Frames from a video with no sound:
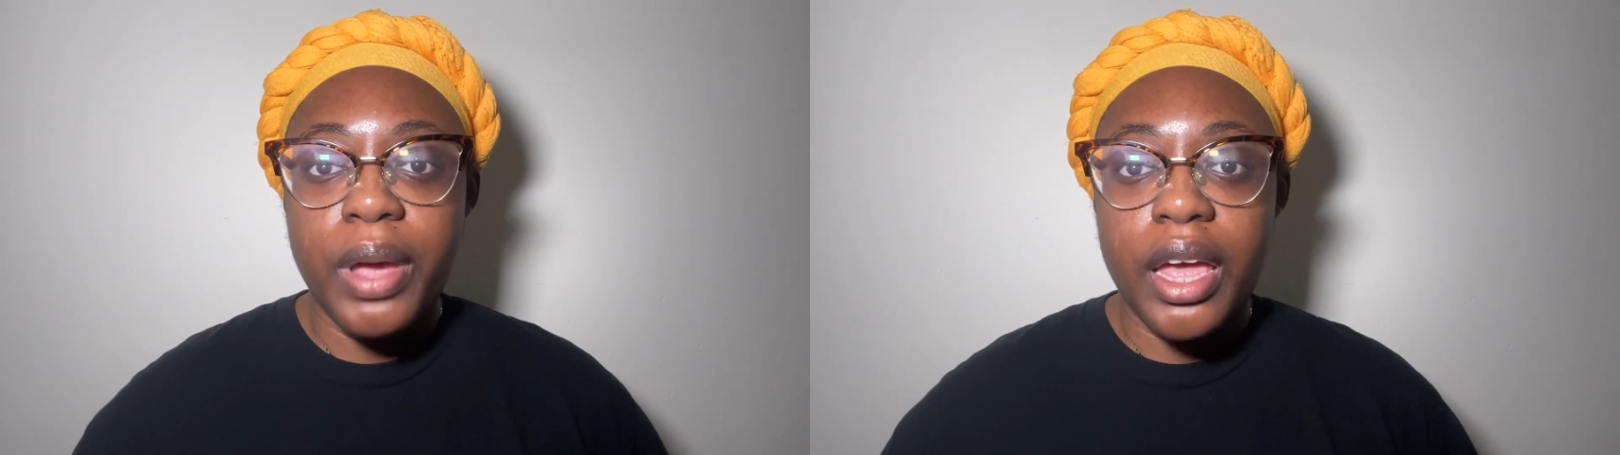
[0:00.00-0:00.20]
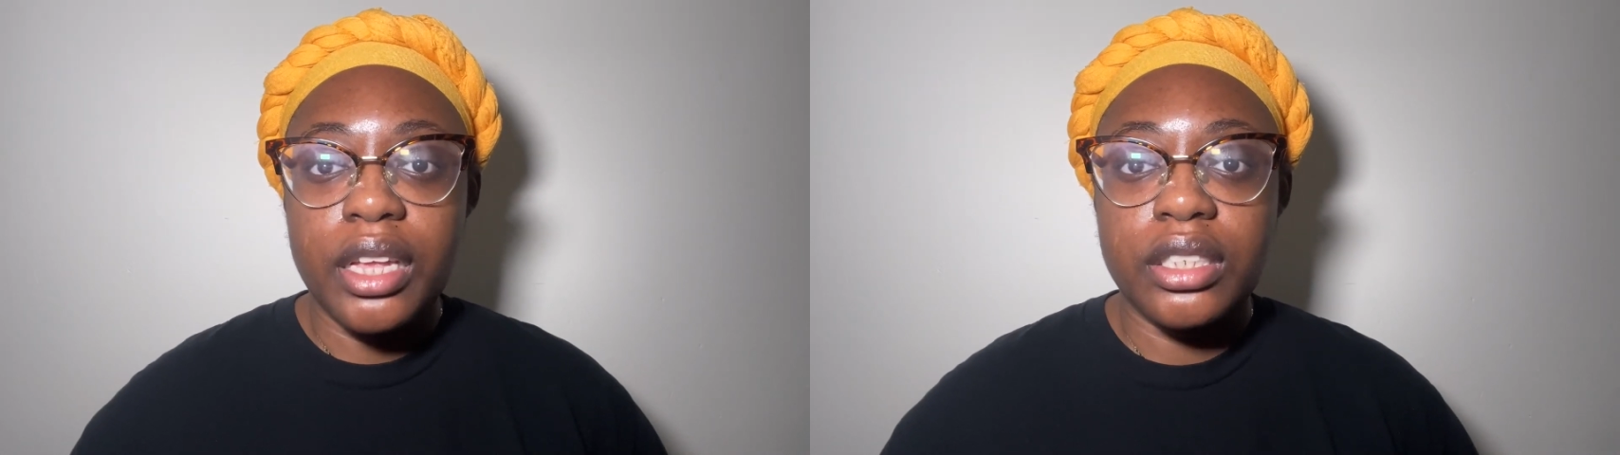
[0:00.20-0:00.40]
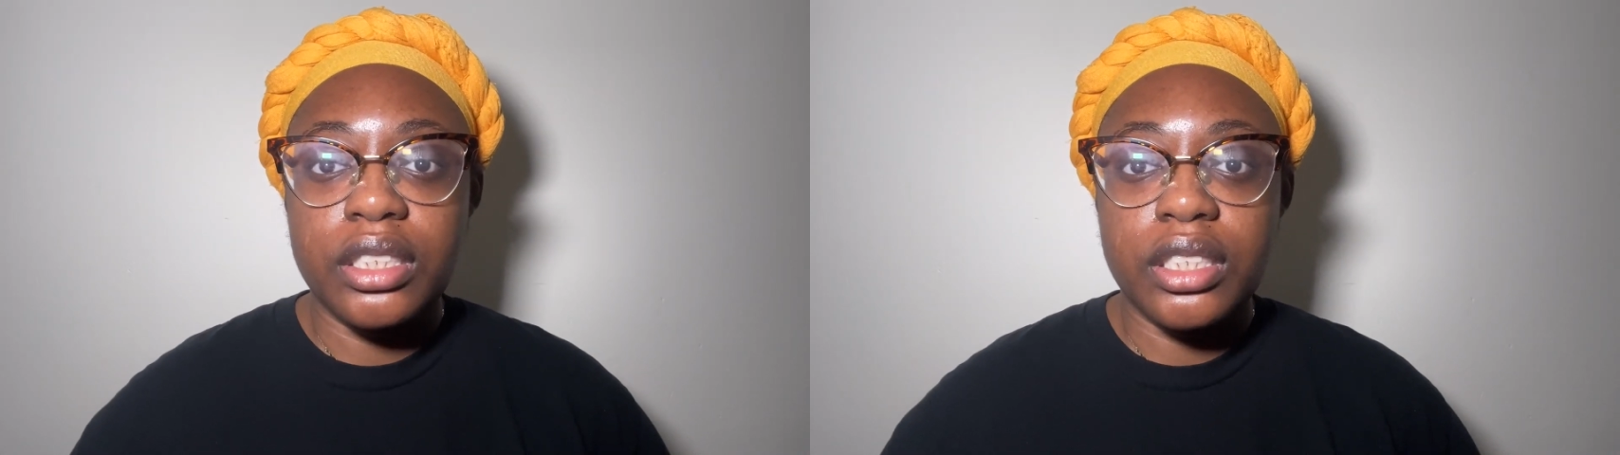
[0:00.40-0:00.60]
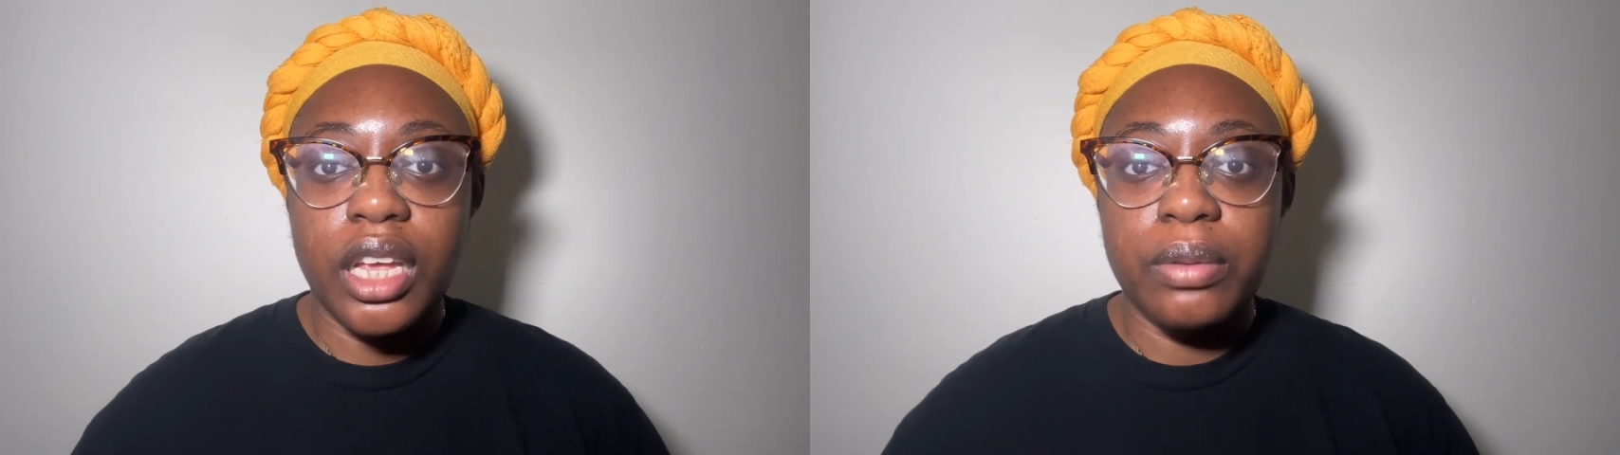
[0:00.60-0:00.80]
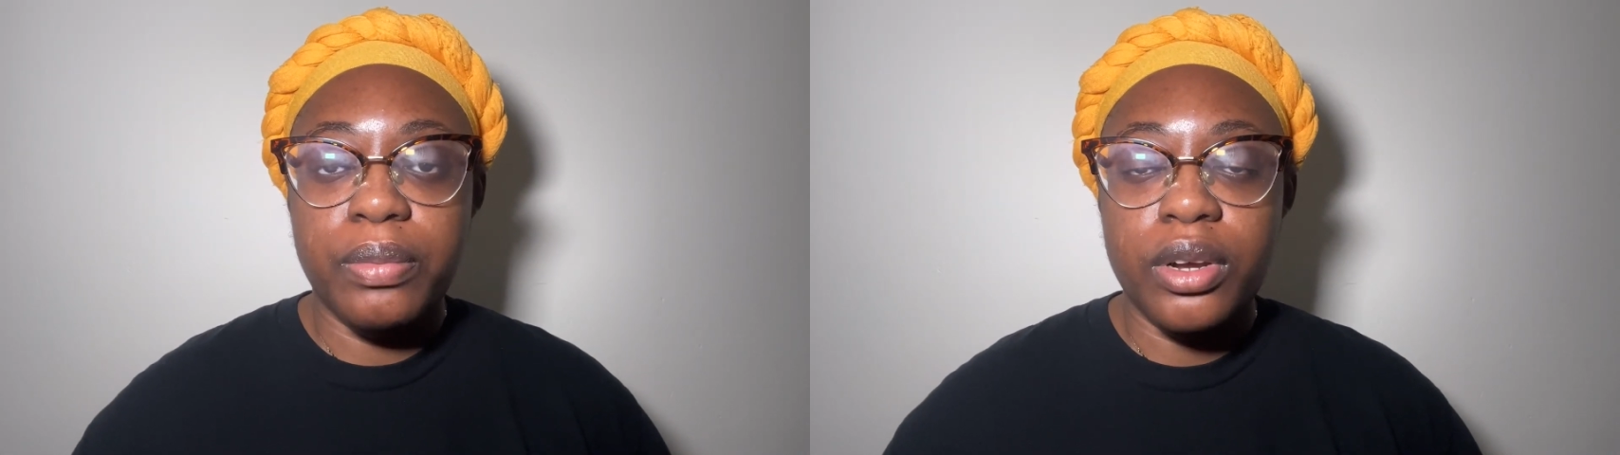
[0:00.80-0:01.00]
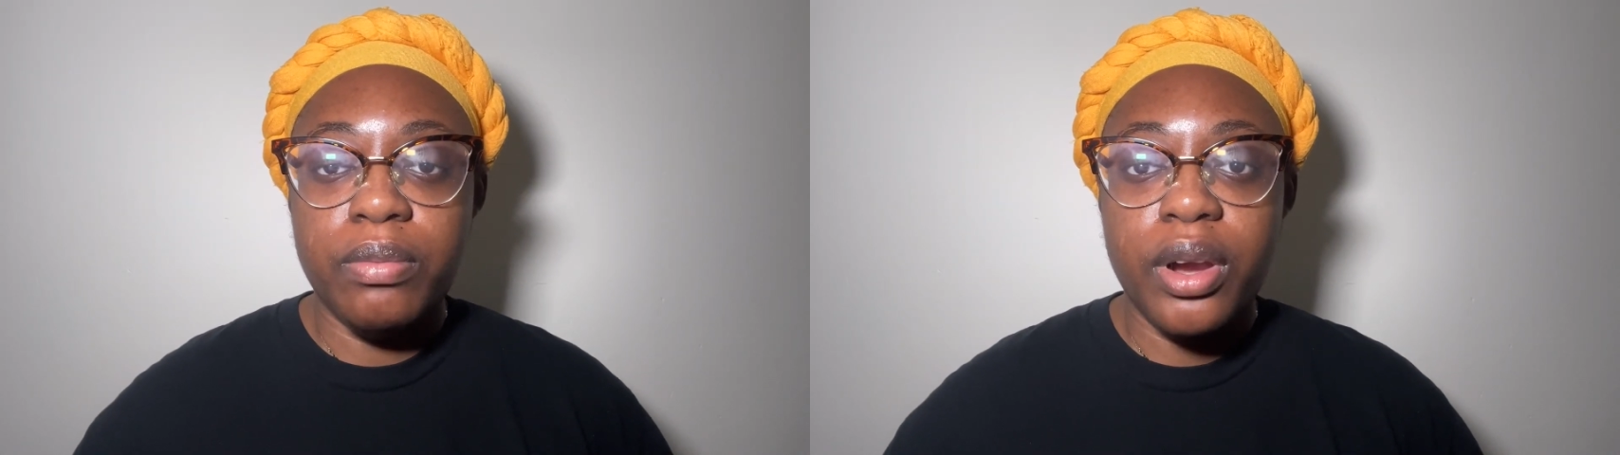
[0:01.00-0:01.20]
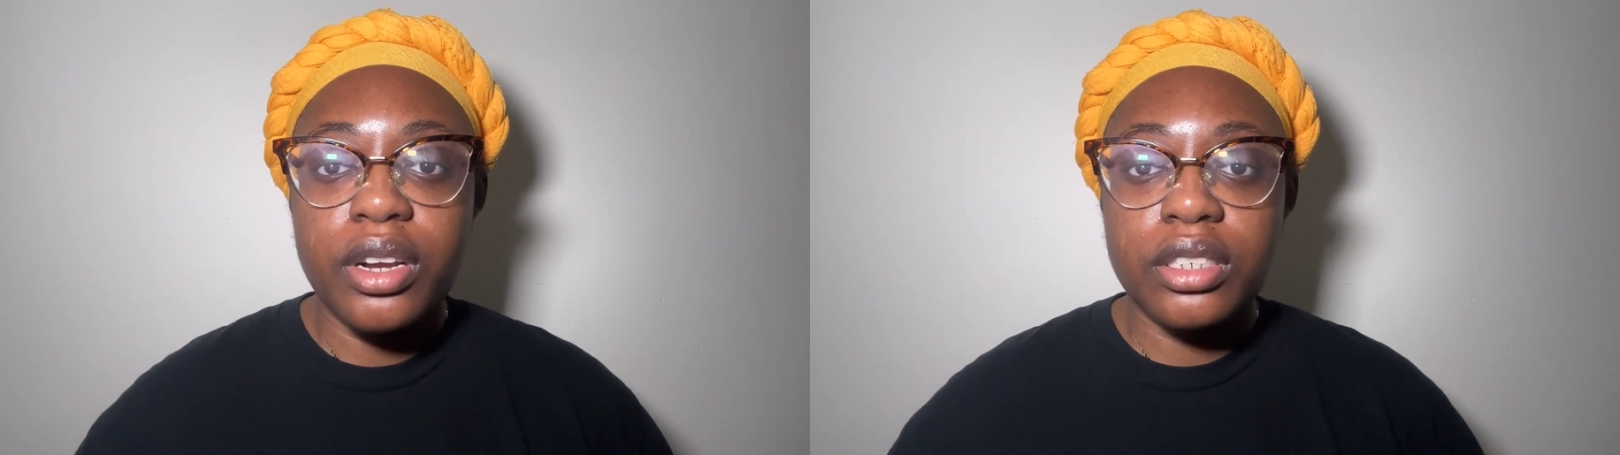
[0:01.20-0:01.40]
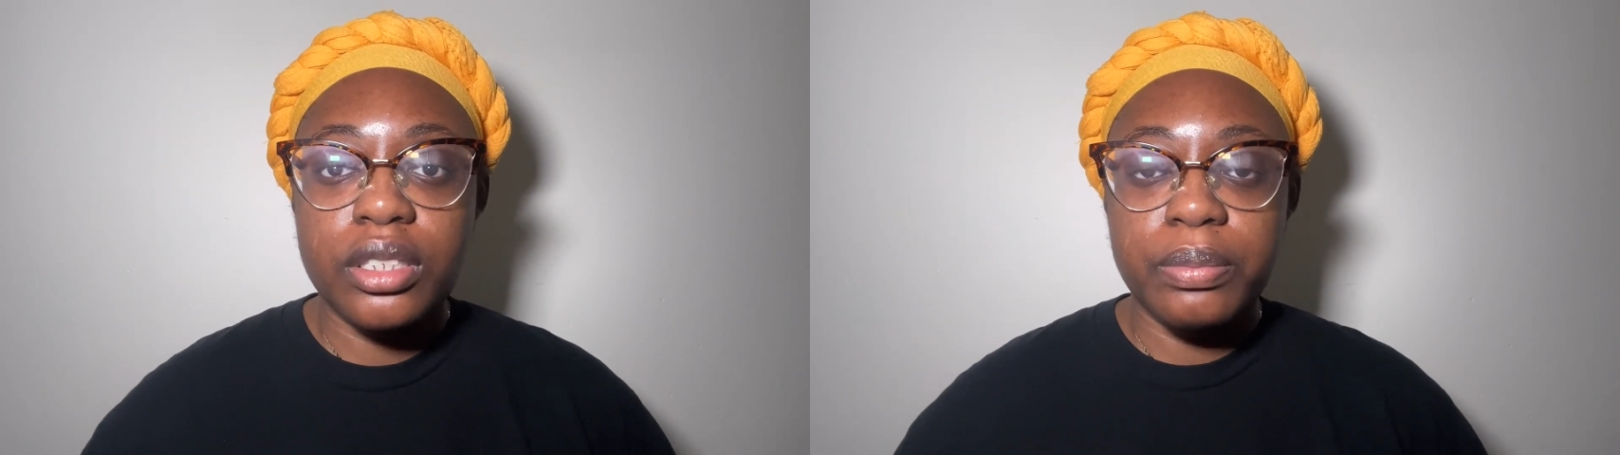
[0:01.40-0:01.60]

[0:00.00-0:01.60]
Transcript: pens, and bookmarks,